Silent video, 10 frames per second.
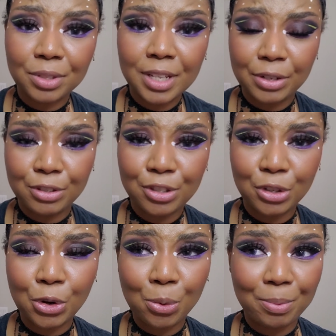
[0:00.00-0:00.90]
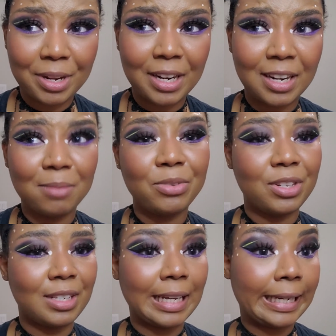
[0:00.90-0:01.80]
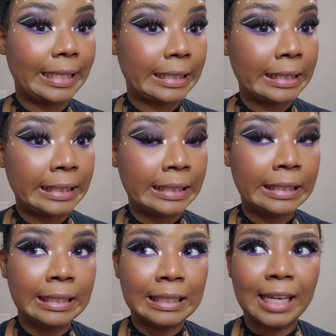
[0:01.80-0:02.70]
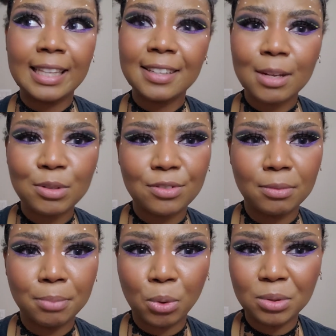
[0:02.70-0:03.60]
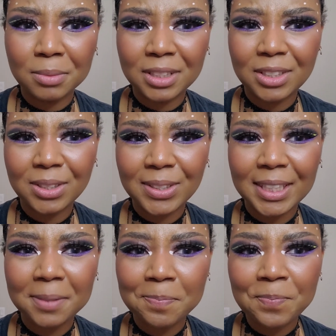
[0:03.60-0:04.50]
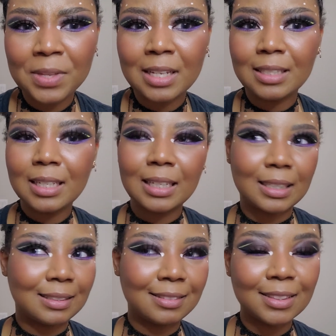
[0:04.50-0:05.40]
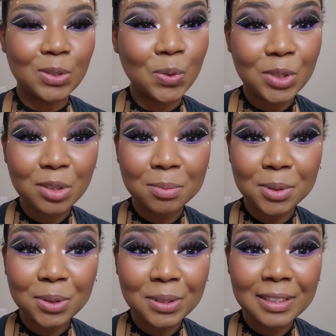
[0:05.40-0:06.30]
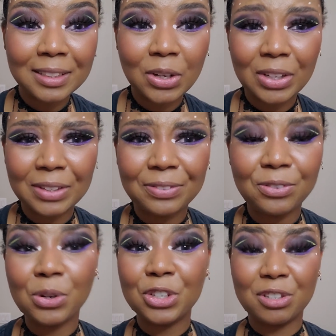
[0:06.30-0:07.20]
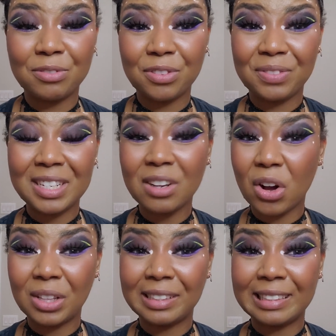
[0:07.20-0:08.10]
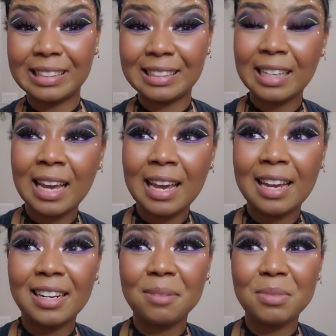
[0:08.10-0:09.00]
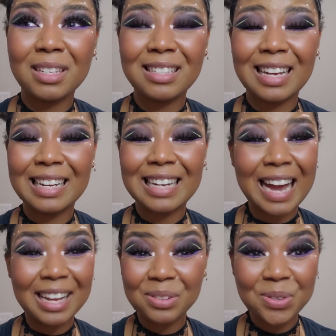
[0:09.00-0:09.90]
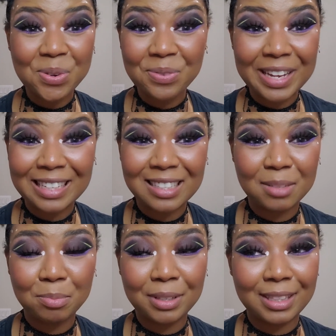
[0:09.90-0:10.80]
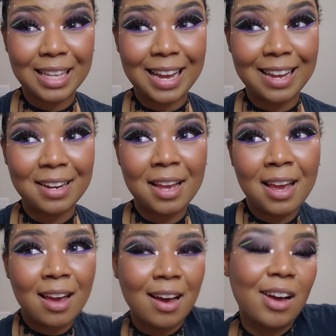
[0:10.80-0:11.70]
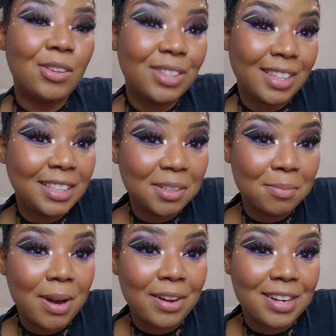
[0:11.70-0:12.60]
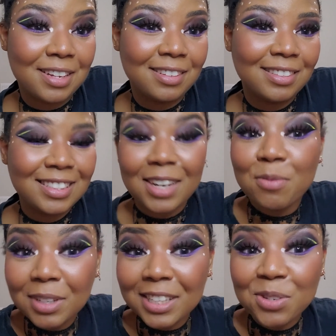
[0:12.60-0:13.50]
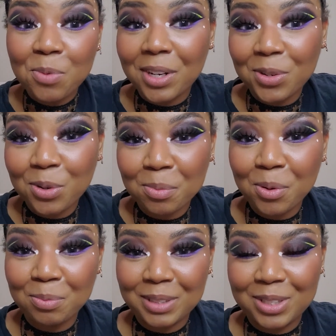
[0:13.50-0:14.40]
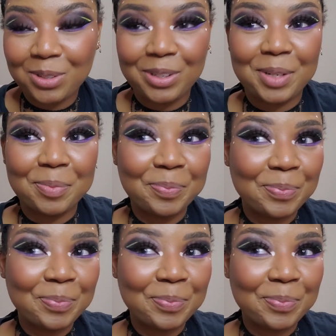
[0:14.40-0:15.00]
that are still open, and I'm just like, I think that was for Bold Matsuri, Yeah, the corner booths are $450. And I'm just like, I don't know if I can split that. I'll think about it. Because I really do want to go to Bold, Missouri.